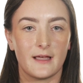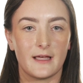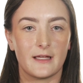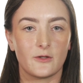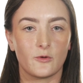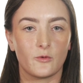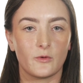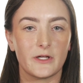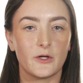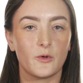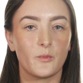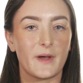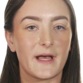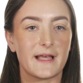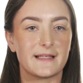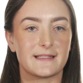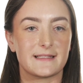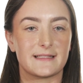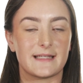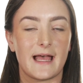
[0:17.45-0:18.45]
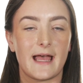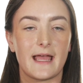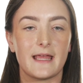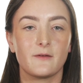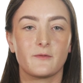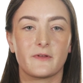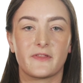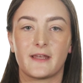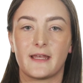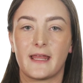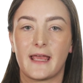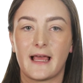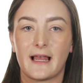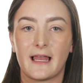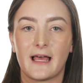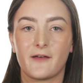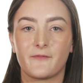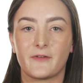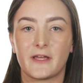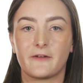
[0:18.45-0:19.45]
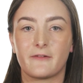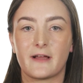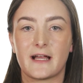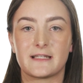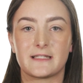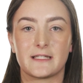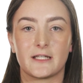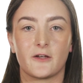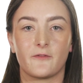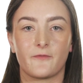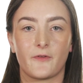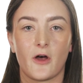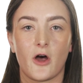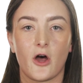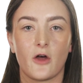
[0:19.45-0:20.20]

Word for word: An oil-based stain with an LRV rating of